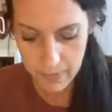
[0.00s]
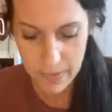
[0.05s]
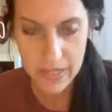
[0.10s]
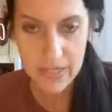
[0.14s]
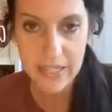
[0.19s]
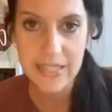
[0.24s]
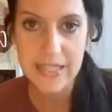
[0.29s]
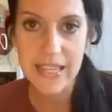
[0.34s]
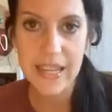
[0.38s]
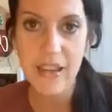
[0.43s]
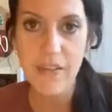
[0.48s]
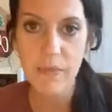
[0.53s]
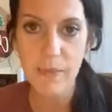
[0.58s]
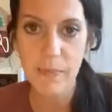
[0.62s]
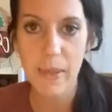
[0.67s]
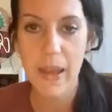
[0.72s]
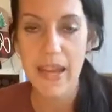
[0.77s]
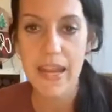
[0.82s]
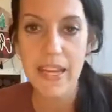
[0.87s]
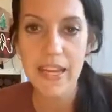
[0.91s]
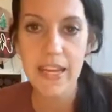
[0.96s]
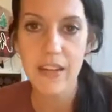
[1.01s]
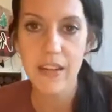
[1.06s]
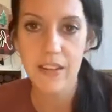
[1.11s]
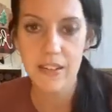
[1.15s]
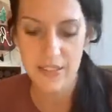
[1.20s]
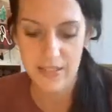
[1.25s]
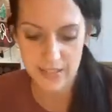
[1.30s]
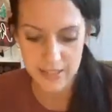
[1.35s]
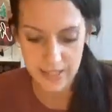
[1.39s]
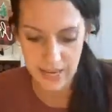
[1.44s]
maybe to save paint
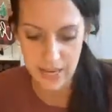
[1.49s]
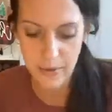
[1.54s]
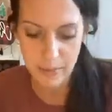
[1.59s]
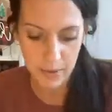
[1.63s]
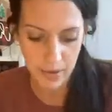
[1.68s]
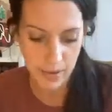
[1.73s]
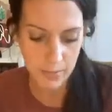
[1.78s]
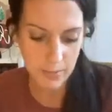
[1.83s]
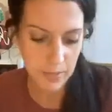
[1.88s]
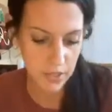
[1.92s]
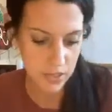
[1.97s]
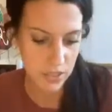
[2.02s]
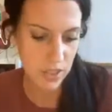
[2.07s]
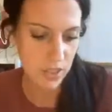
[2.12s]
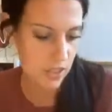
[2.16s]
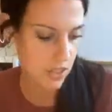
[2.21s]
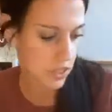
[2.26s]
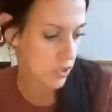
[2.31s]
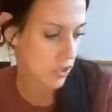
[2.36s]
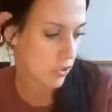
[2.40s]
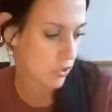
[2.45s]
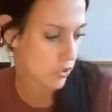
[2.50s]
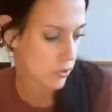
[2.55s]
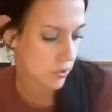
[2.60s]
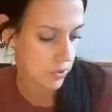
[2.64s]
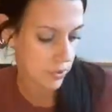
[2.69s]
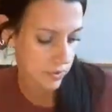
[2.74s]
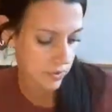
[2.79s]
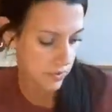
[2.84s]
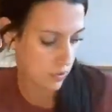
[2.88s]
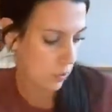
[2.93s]
or tape, I'm gonna just
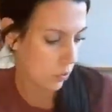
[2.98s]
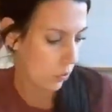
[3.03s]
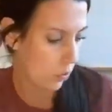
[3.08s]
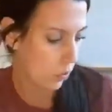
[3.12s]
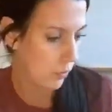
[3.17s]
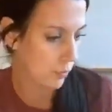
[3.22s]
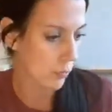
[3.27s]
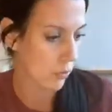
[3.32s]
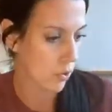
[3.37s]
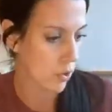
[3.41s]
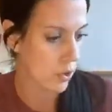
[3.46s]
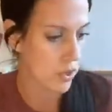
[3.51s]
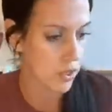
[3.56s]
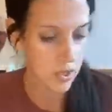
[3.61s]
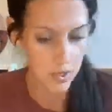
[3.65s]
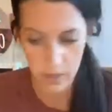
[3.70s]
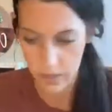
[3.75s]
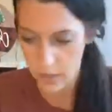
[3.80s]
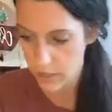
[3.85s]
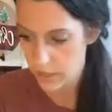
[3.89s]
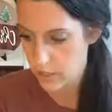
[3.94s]
do the whole board.